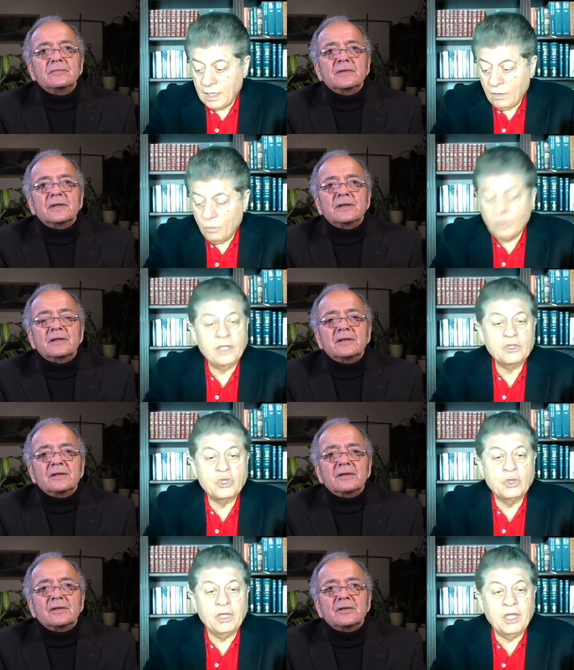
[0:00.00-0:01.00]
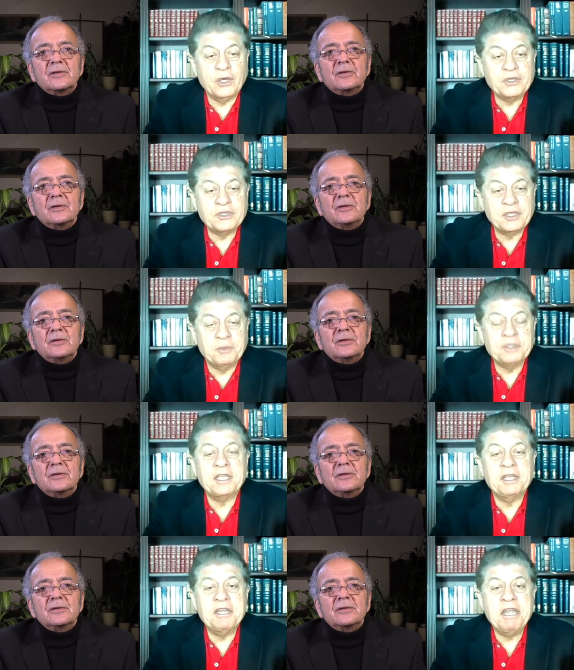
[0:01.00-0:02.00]
Speaker 1: Within two years, it was
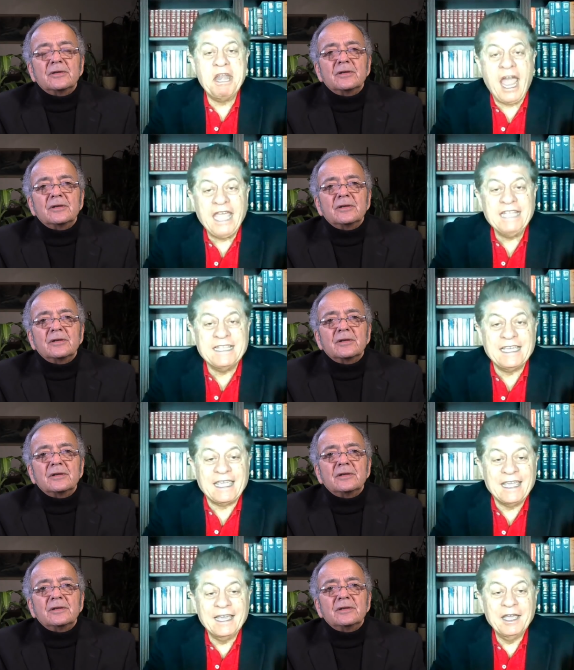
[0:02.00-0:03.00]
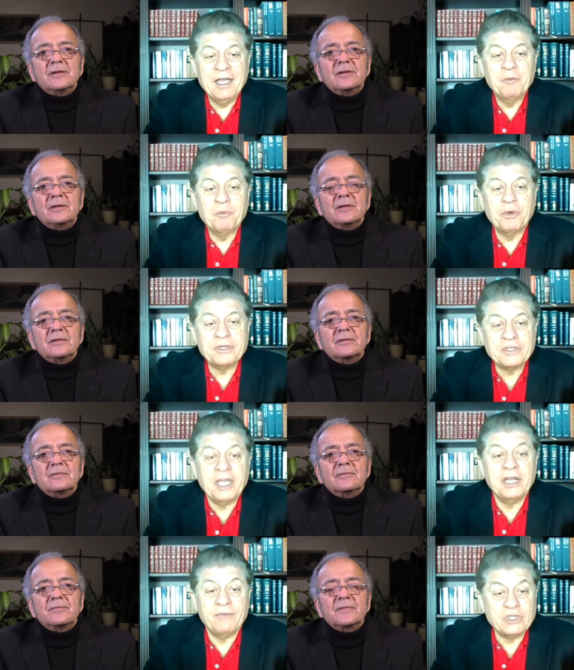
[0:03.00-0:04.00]
at ninety
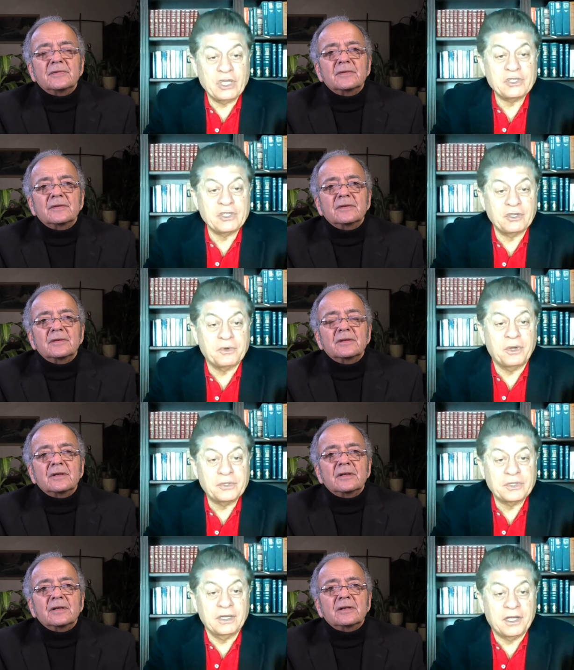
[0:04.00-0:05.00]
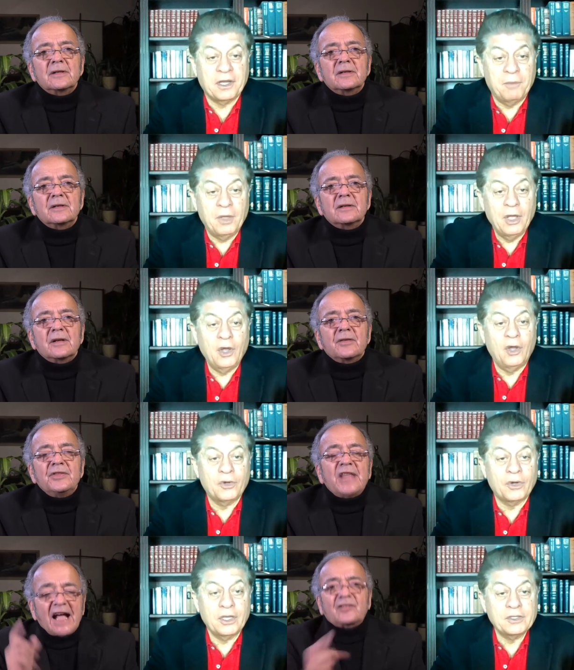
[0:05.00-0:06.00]
percent of adjusted gross income
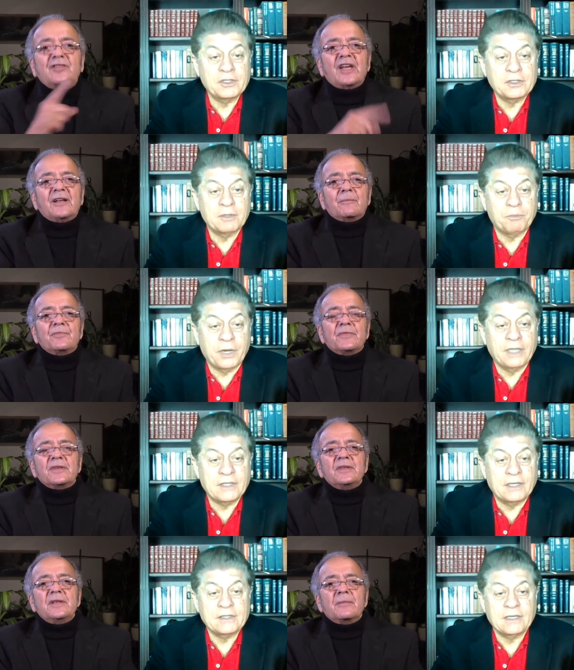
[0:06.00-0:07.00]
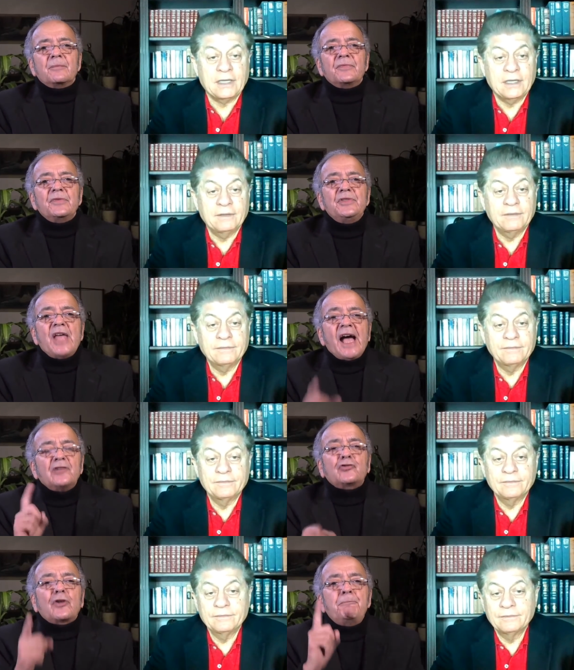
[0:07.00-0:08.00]
Speaker 2: under his presidency. That
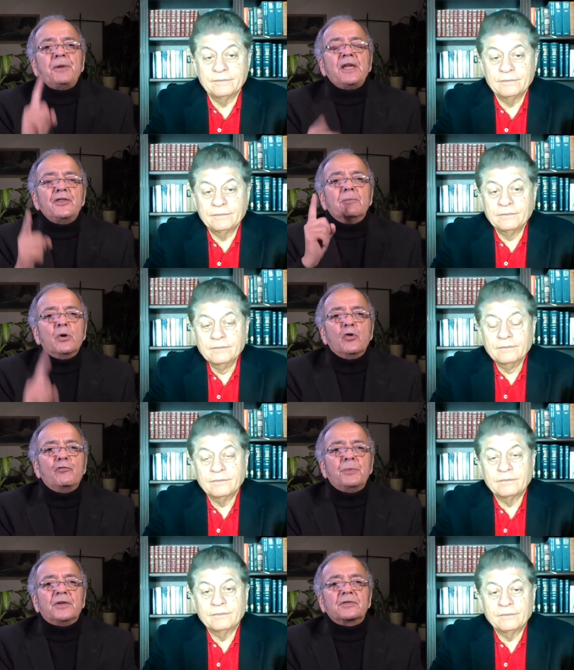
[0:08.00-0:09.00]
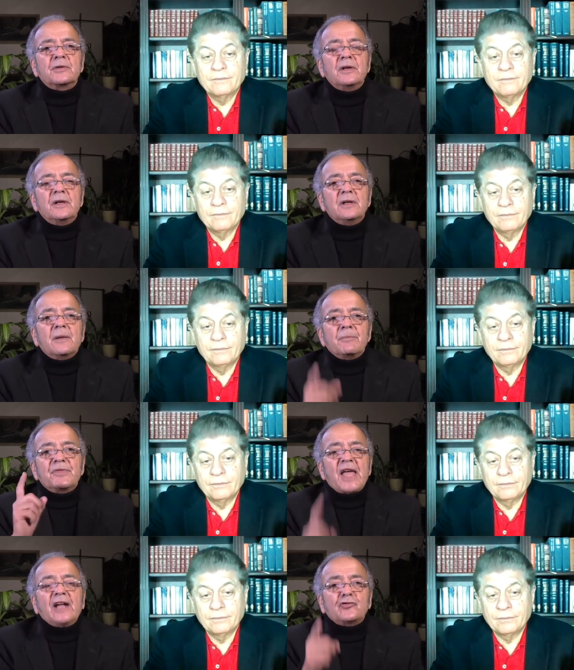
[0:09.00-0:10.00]
should be the movement.
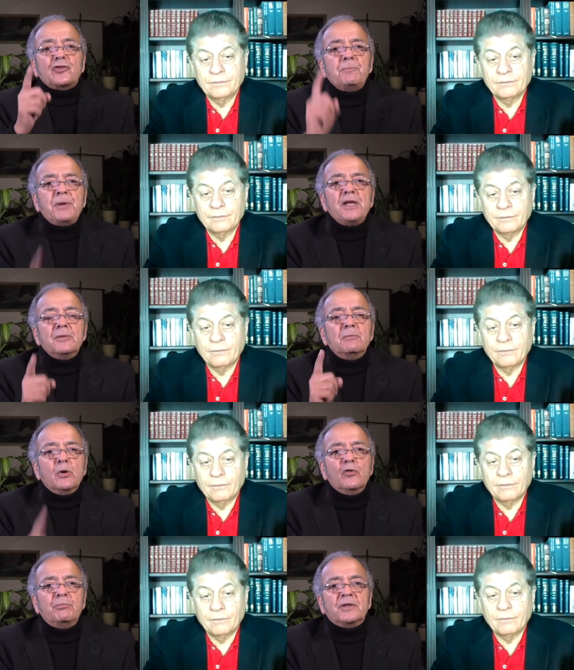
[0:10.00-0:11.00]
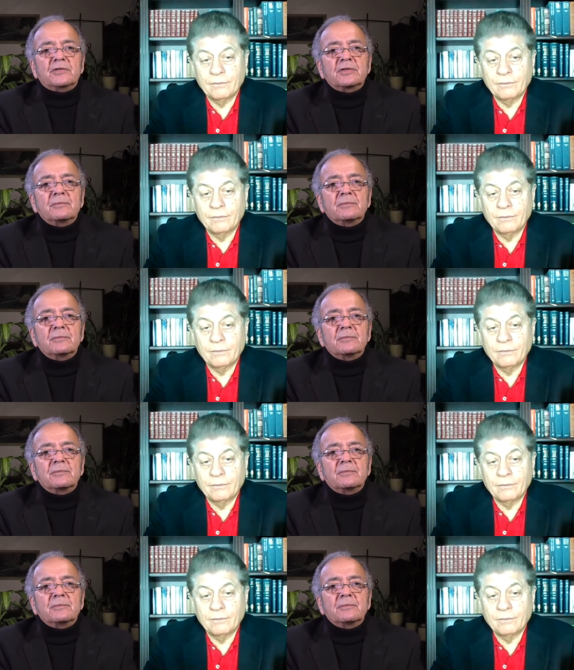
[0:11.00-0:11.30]
That should be the movement.